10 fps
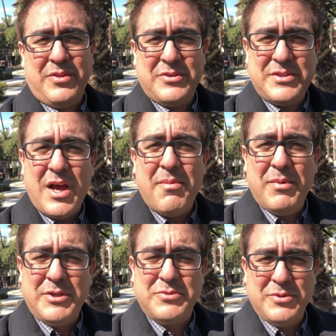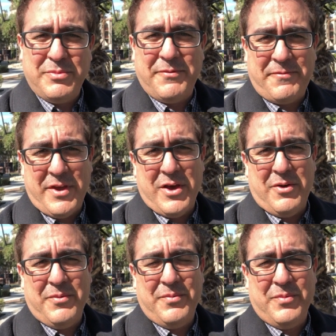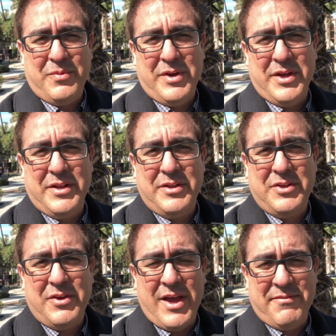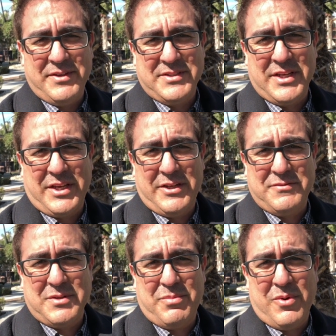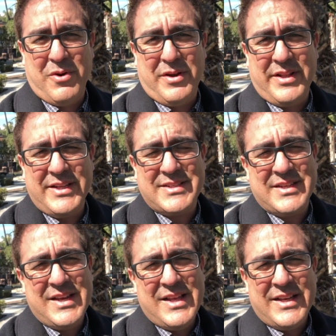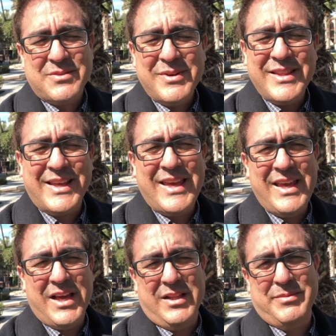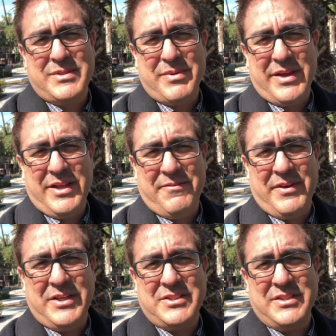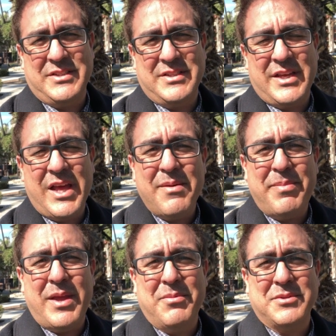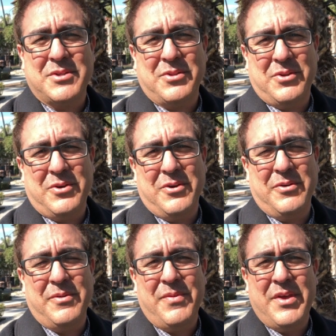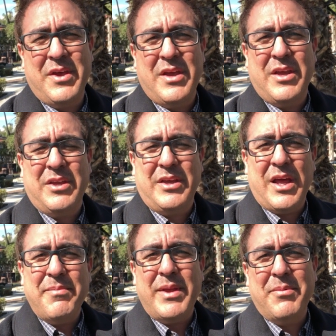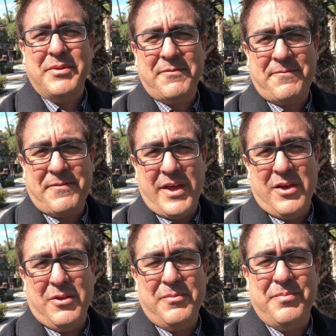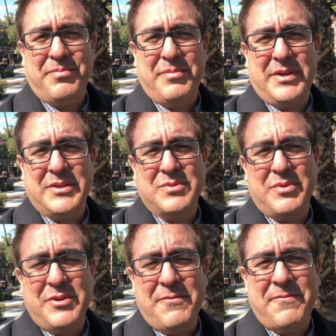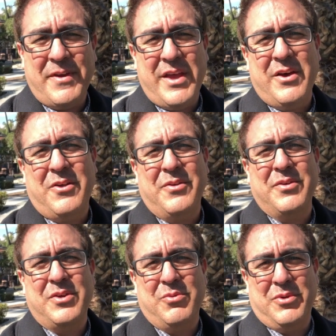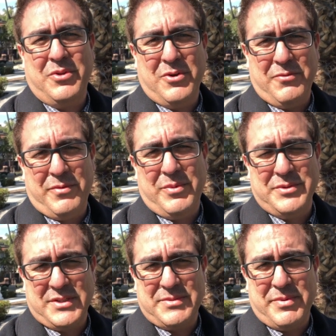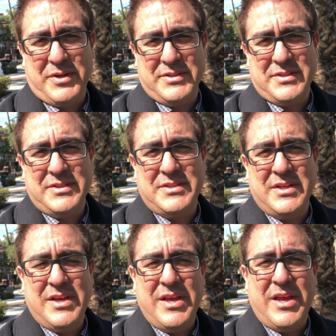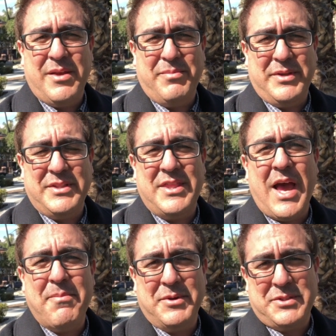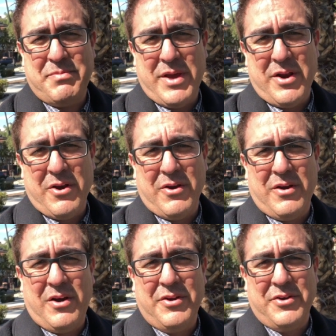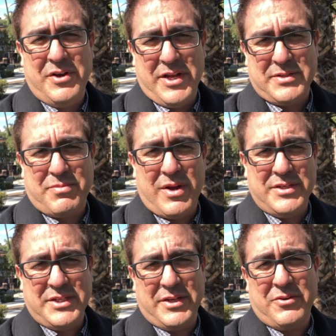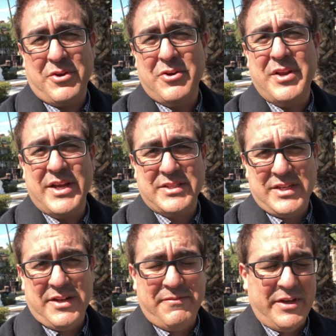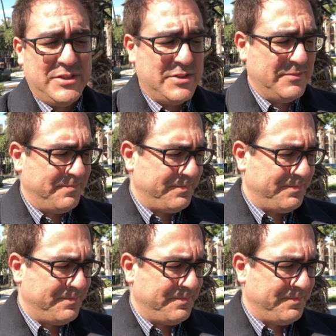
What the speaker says: there's not much room to fail when you have executive support. And that's one of the key elements about innovation is you got to be able to learn, you got to be able to fail, because when you fail, you will learn from those experiences and be that much better on your next project or your next innovation.